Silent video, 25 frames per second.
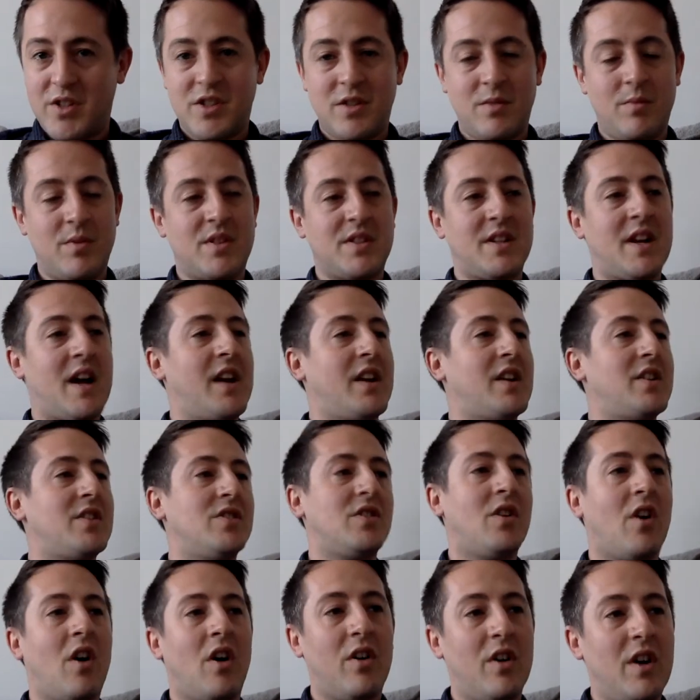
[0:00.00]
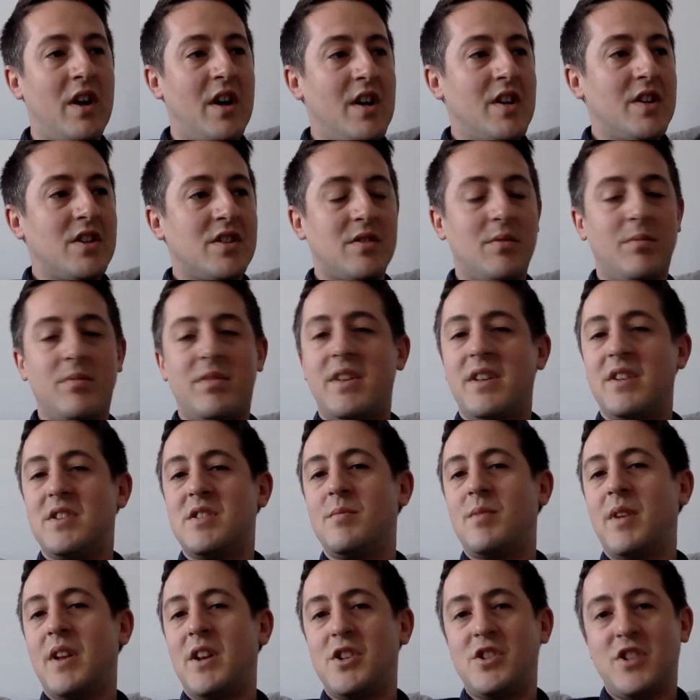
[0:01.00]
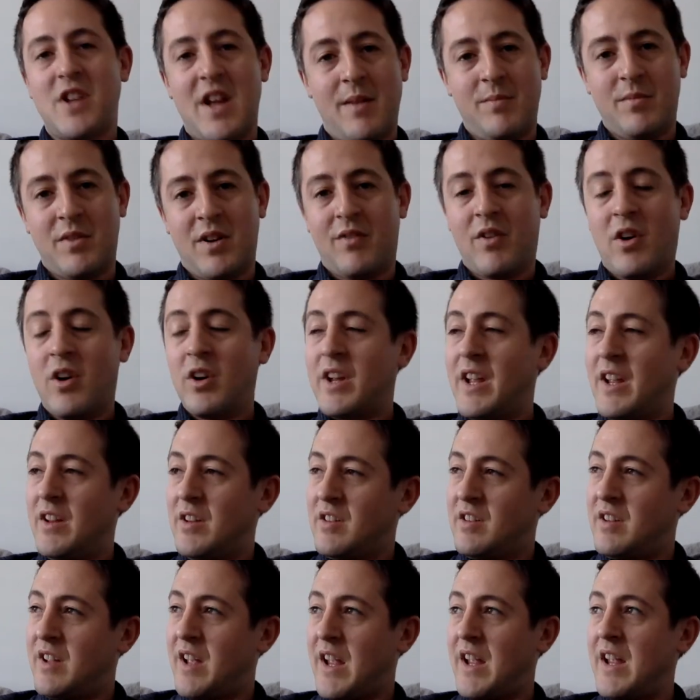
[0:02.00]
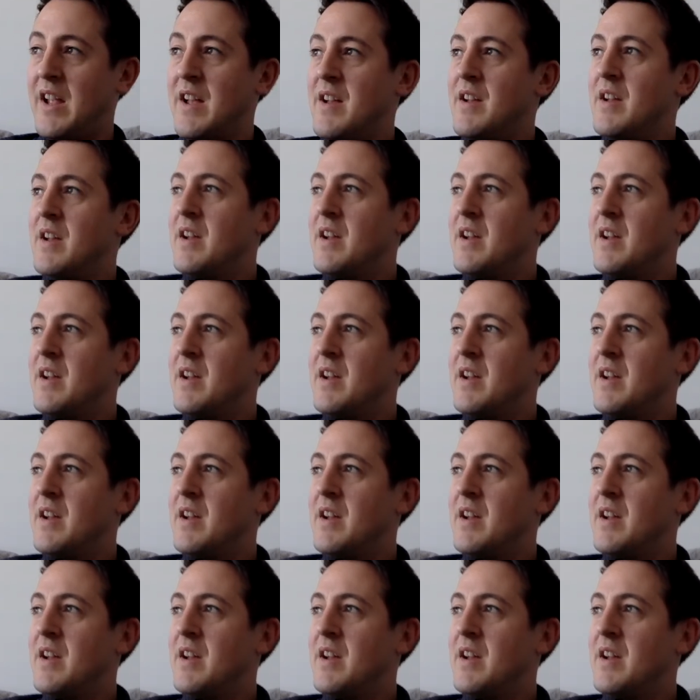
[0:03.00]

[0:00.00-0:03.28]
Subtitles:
Suicide is not something to be ashamed of or guilty.